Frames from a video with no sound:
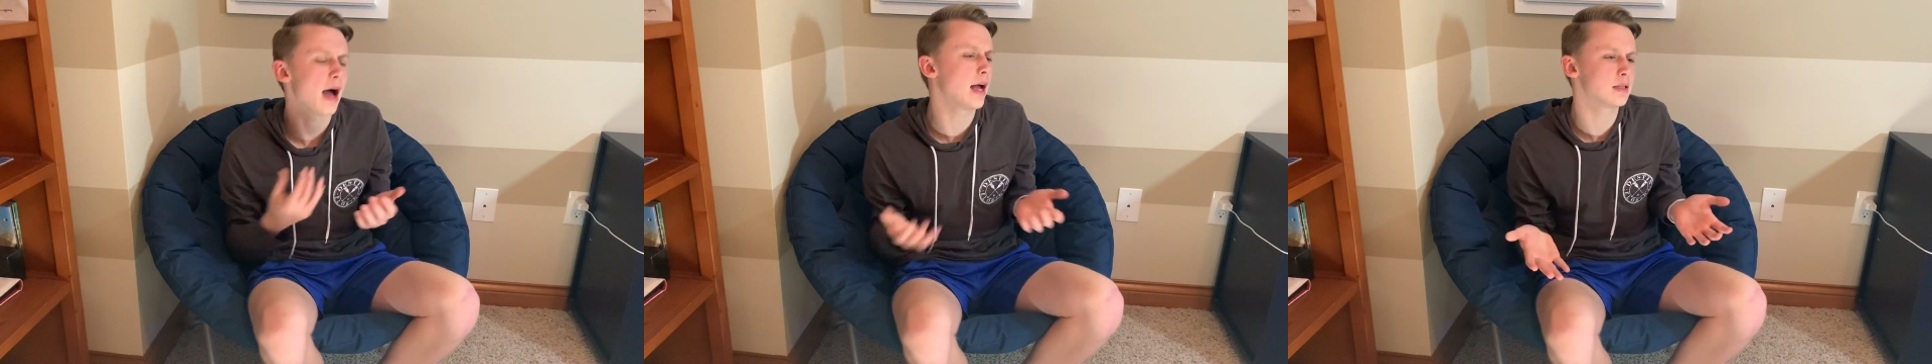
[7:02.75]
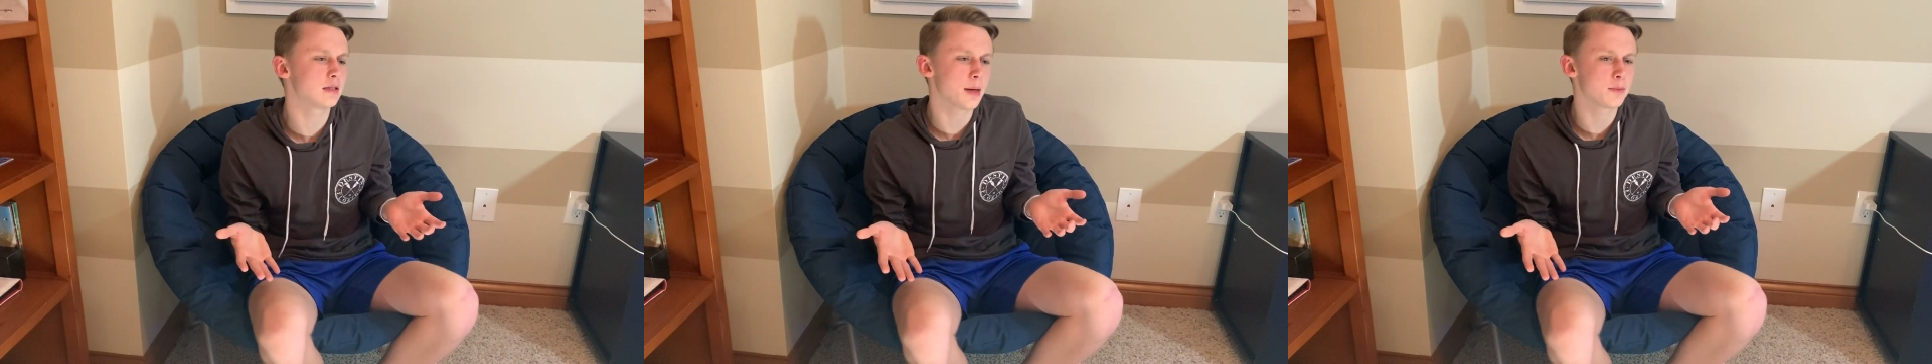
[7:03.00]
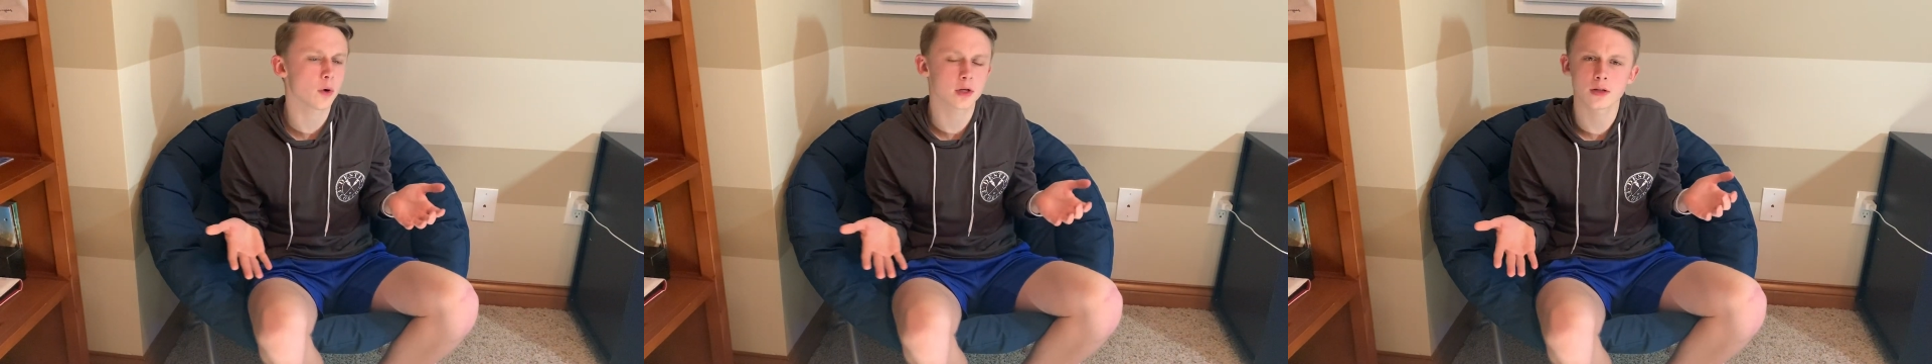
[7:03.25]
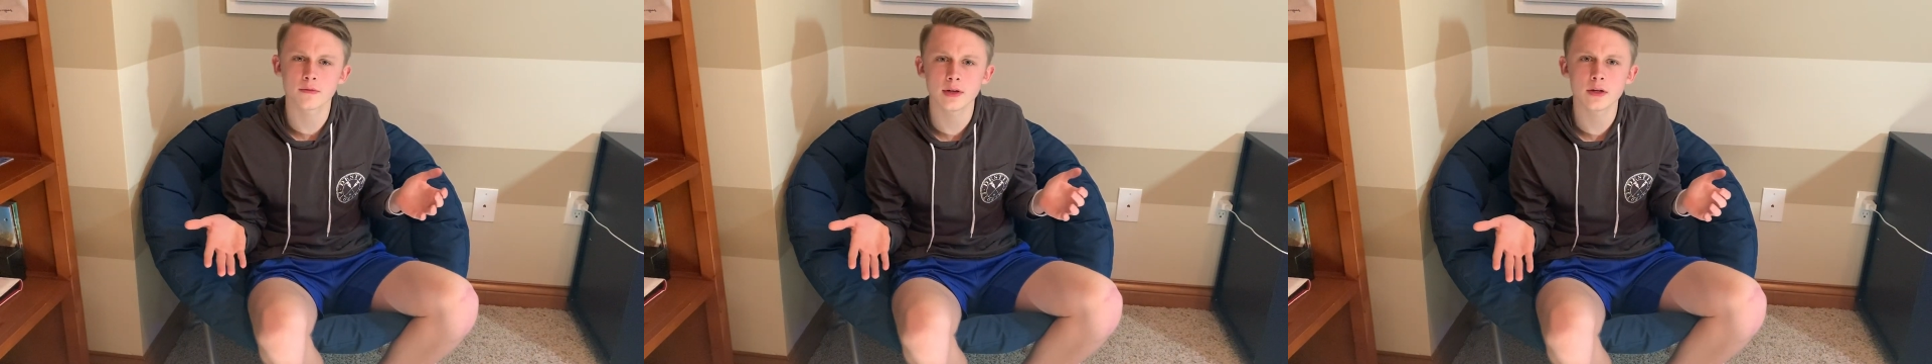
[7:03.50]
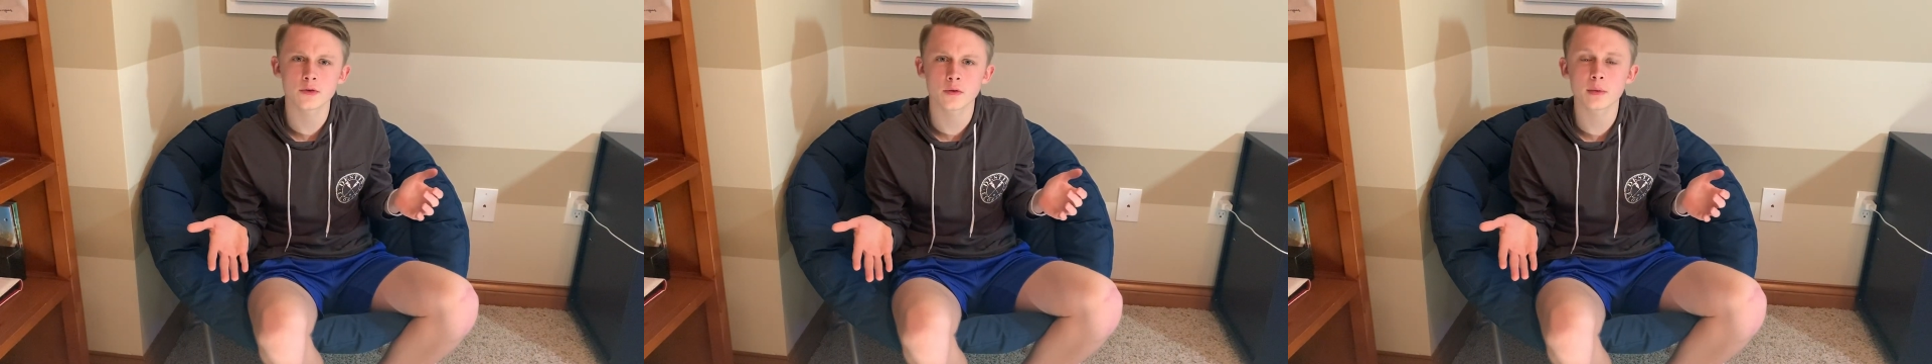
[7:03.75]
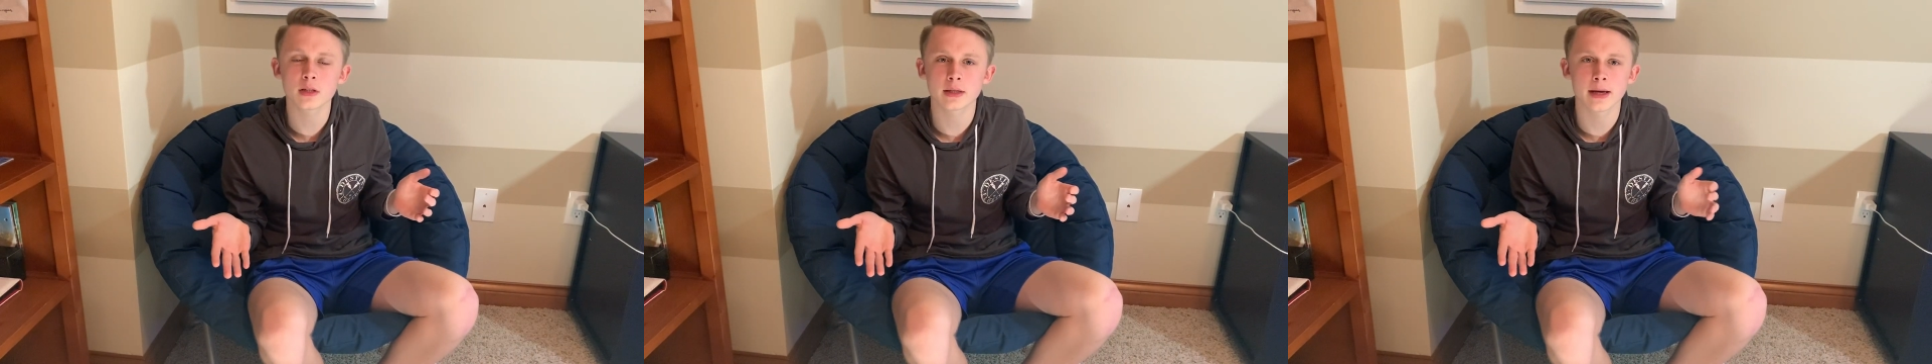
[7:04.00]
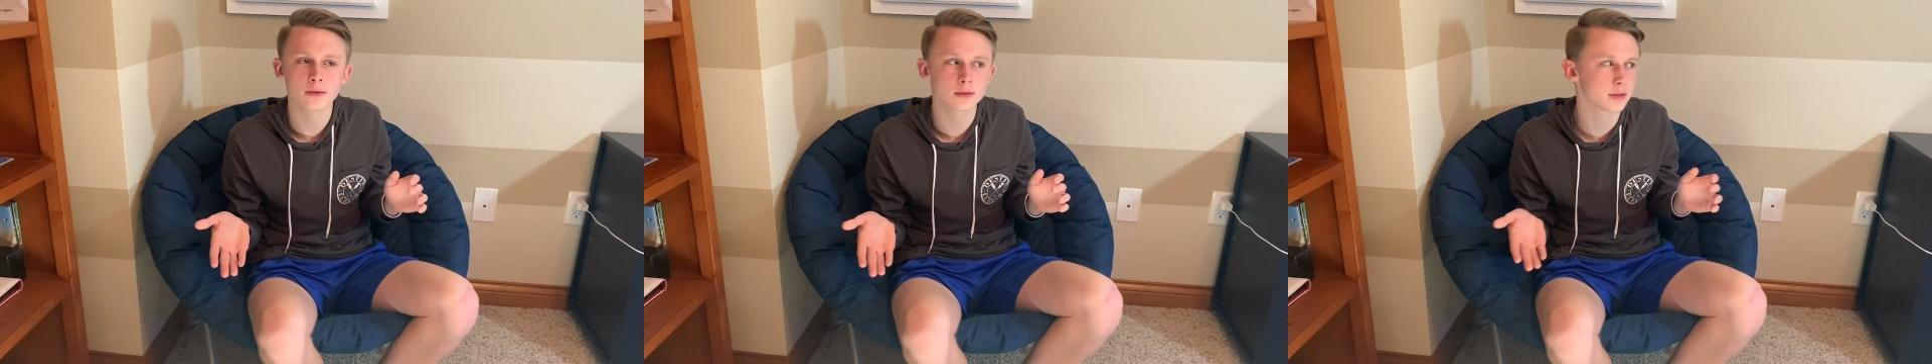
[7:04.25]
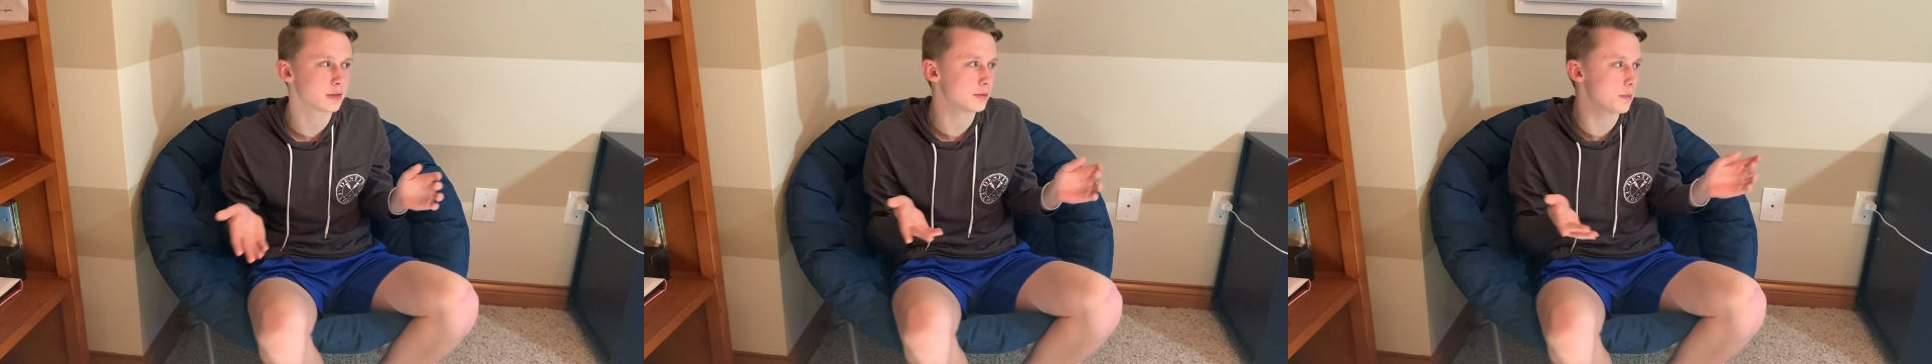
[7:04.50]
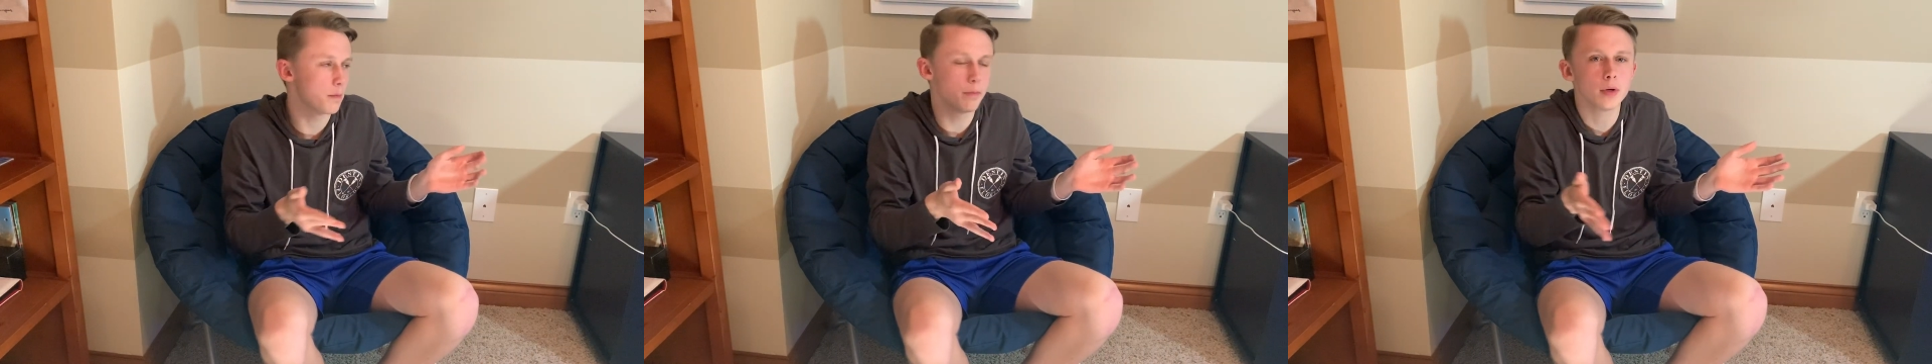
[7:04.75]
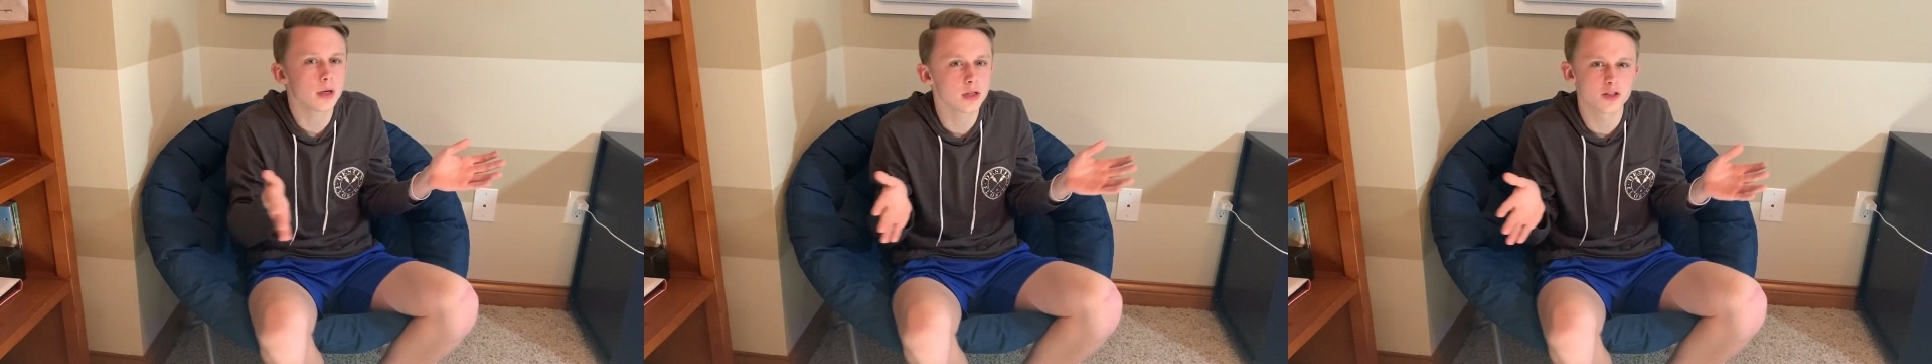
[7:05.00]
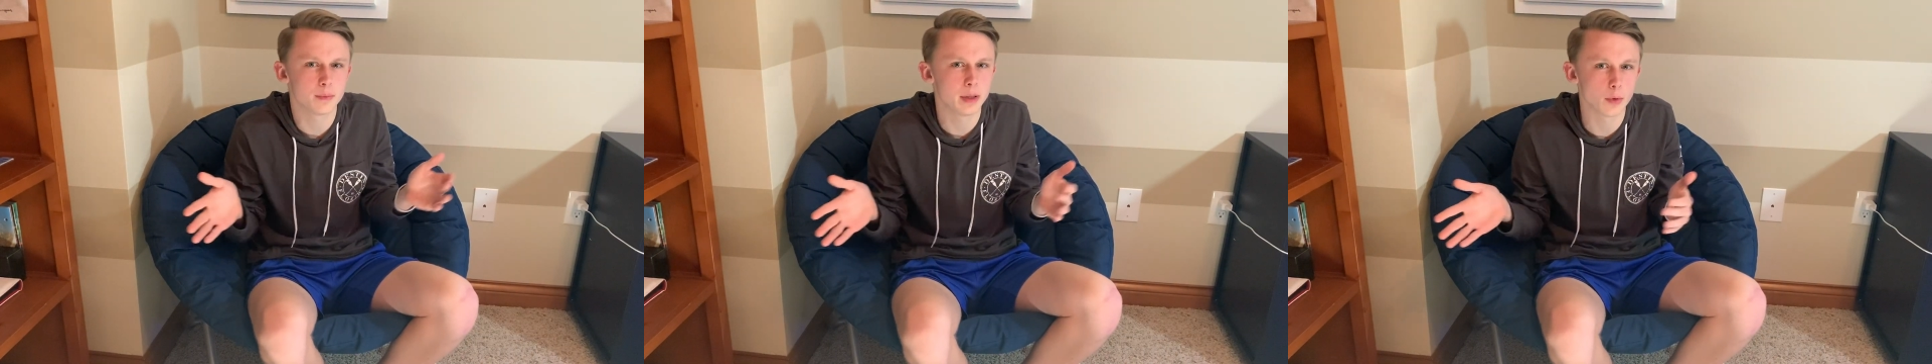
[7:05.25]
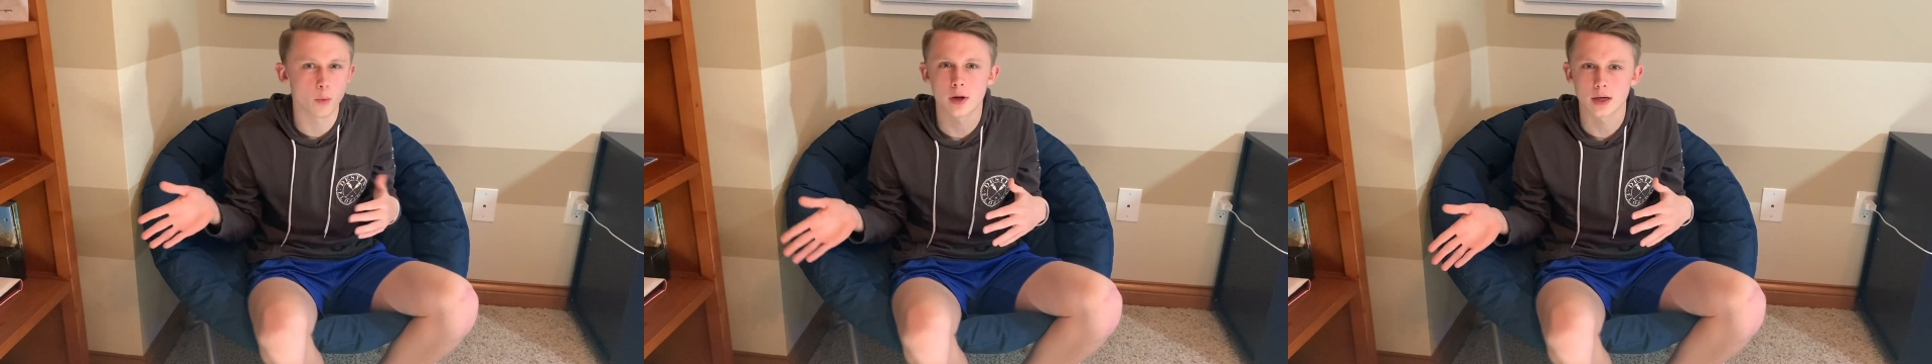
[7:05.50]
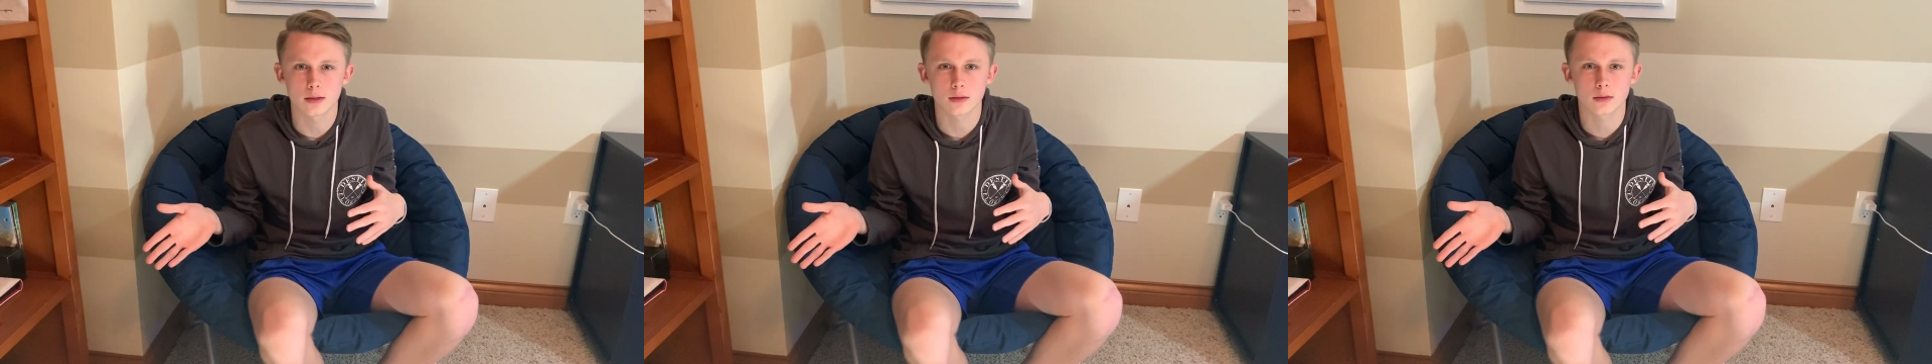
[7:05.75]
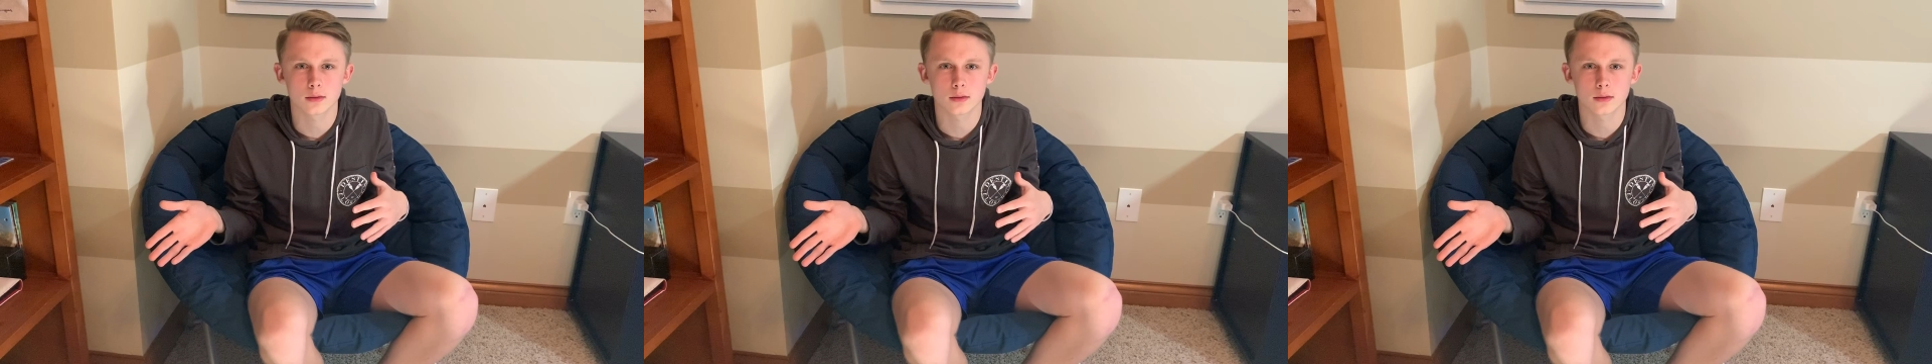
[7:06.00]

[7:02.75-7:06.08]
I stopped watching videos from these accounts, millions of people wouldn't.